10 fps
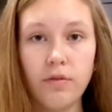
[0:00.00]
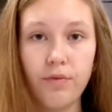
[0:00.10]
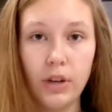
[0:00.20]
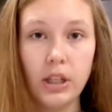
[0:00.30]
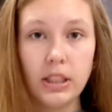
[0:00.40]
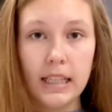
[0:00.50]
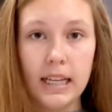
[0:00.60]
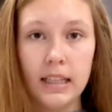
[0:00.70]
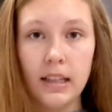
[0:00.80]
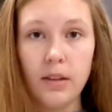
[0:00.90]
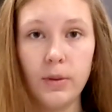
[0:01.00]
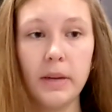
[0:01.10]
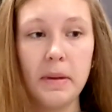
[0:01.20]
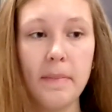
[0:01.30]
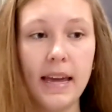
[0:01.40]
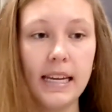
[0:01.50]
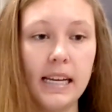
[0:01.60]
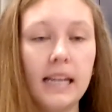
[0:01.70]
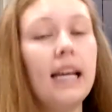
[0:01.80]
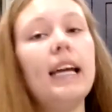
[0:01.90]
first thing we're going to be
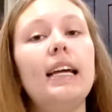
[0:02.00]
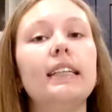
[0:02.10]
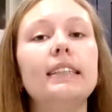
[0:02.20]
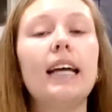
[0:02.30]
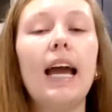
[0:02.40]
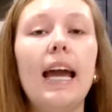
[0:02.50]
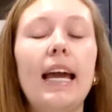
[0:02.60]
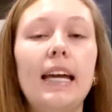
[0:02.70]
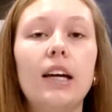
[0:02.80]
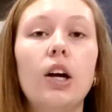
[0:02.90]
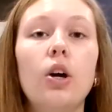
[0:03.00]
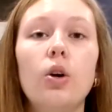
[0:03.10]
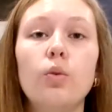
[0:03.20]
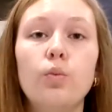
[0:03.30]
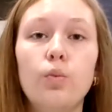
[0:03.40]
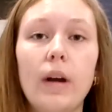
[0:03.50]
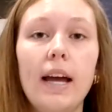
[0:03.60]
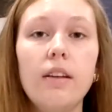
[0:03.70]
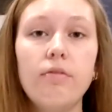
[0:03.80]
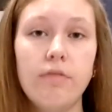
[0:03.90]
making is a
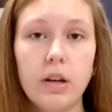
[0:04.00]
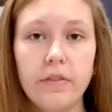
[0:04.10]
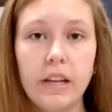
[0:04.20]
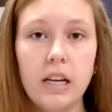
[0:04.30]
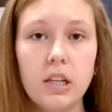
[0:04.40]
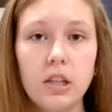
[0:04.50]
red velvet